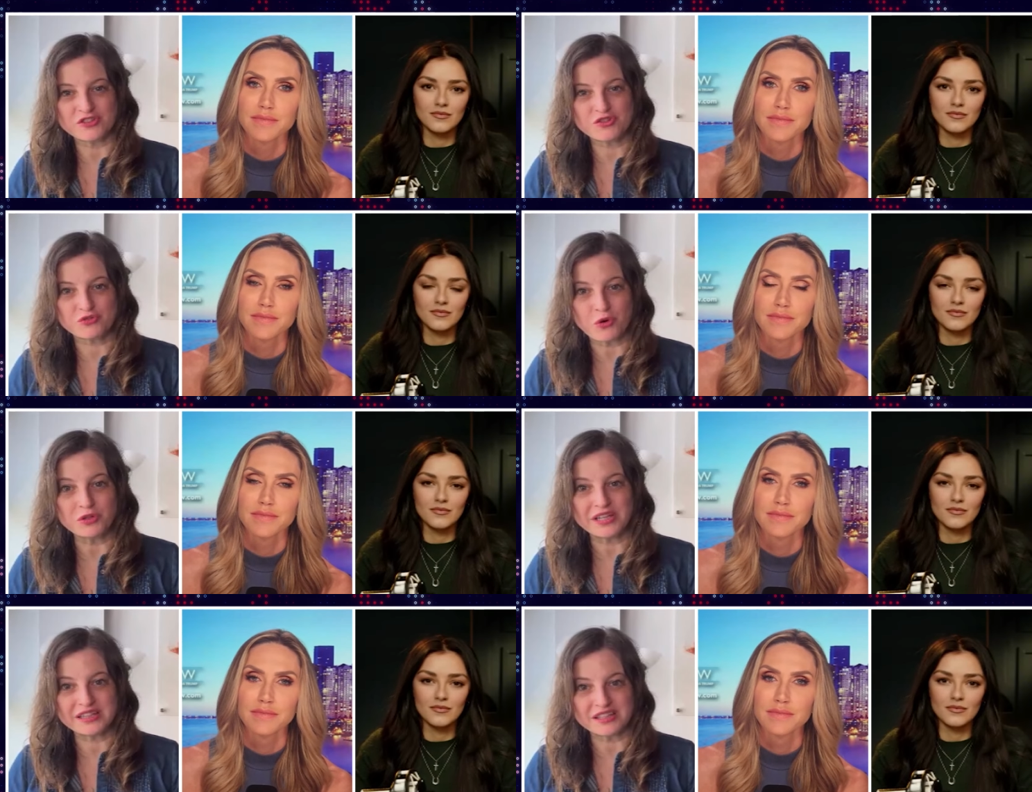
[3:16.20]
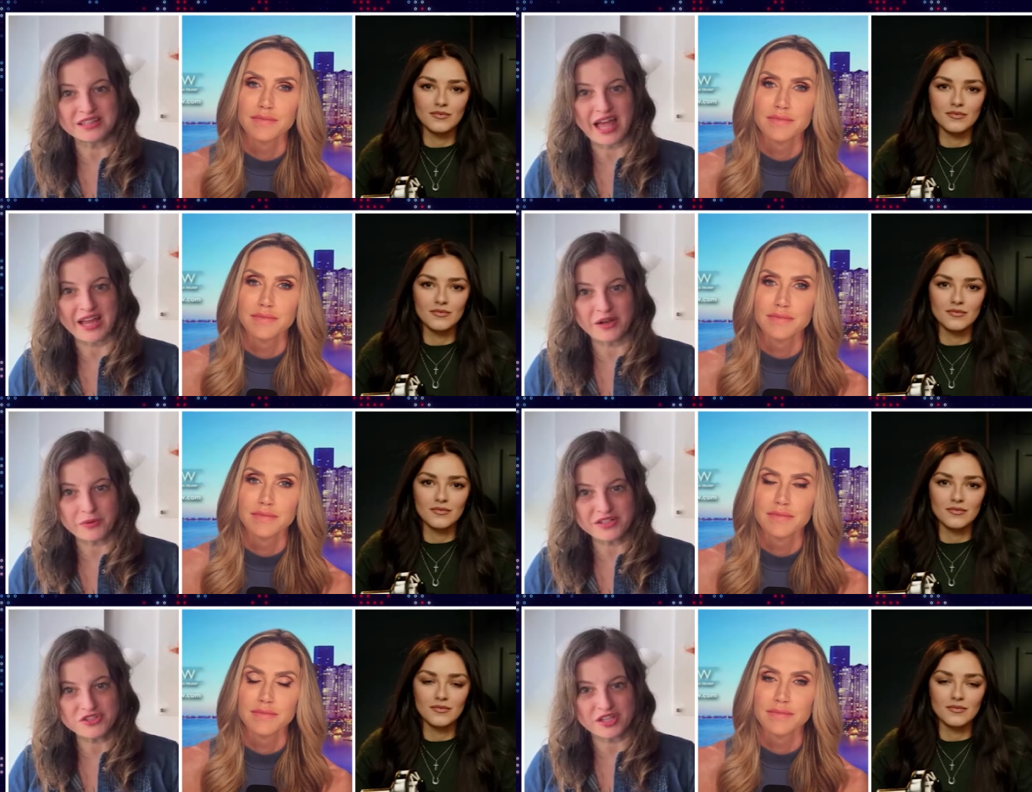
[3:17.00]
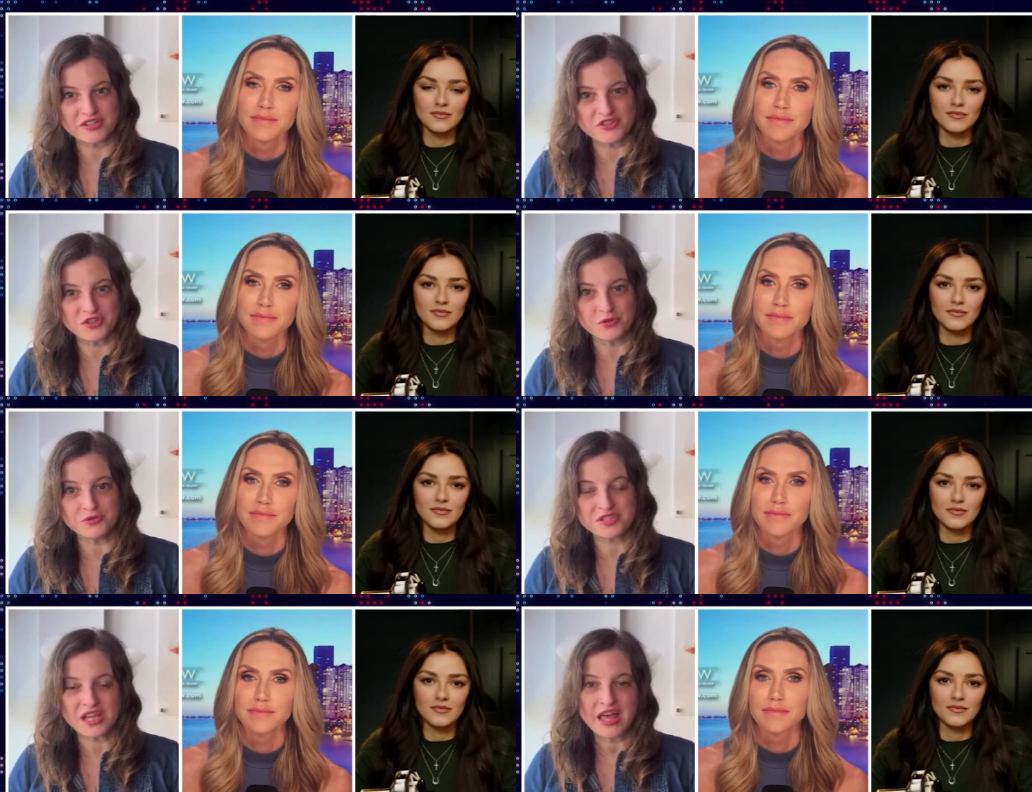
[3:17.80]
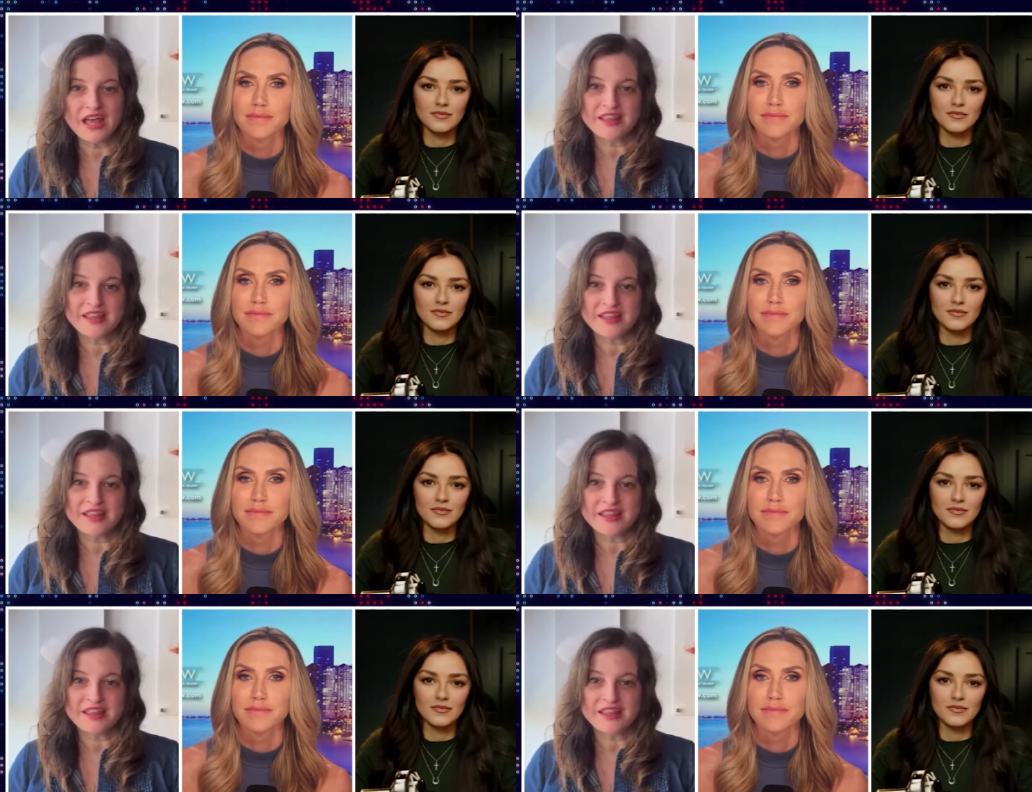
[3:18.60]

Speaker 1: controlling the language that is used.